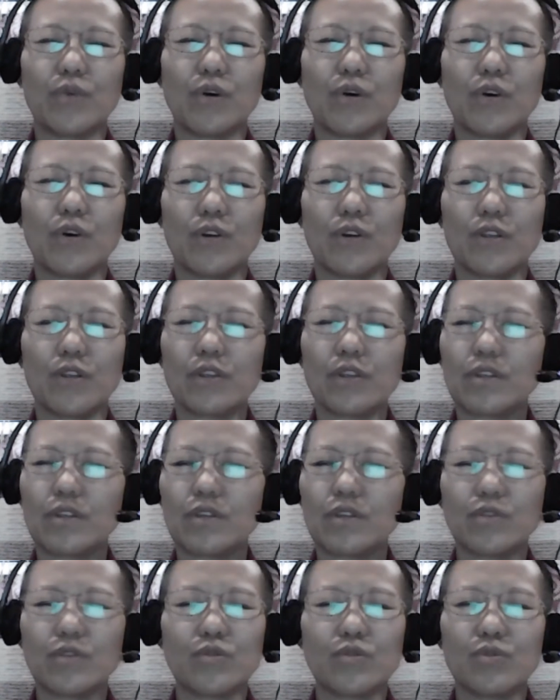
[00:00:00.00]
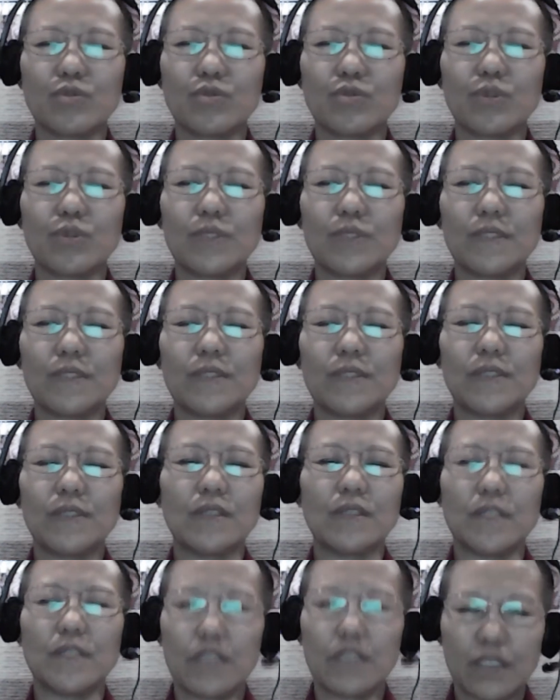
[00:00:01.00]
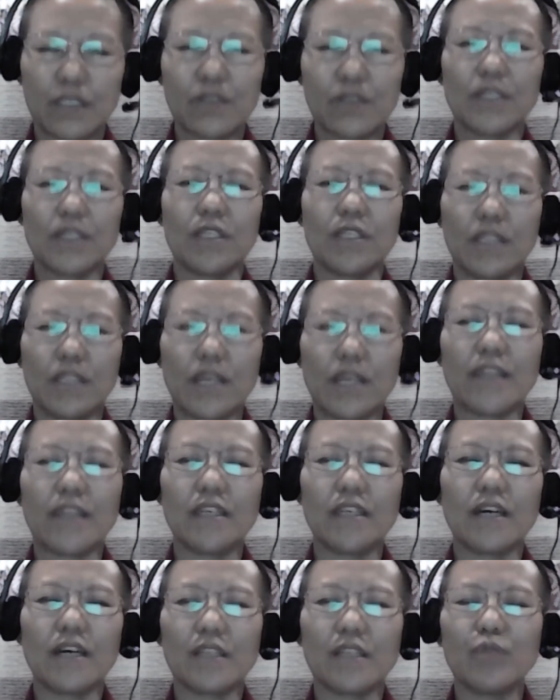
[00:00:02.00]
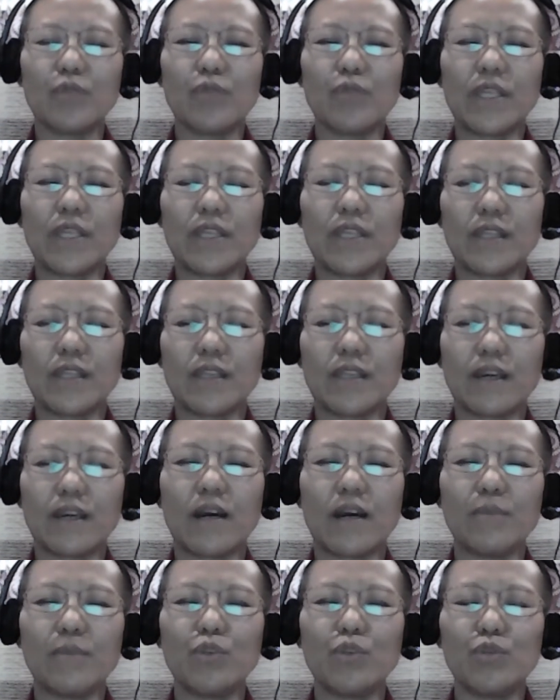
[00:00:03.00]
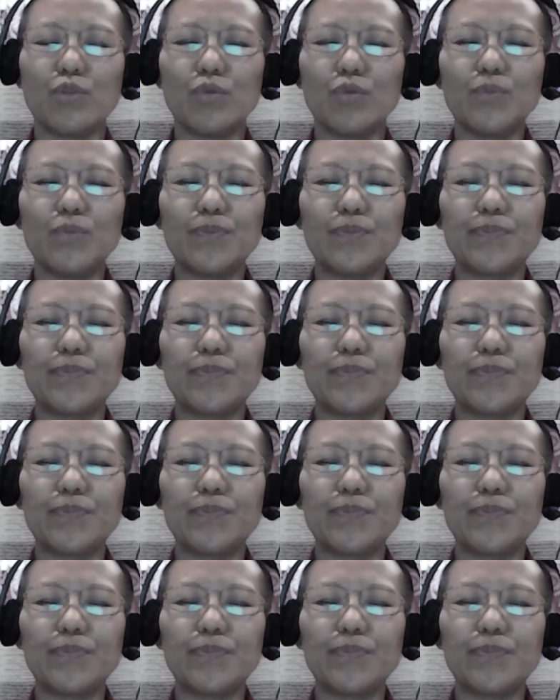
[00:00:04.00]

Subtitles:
or two, in any other way that they harm you.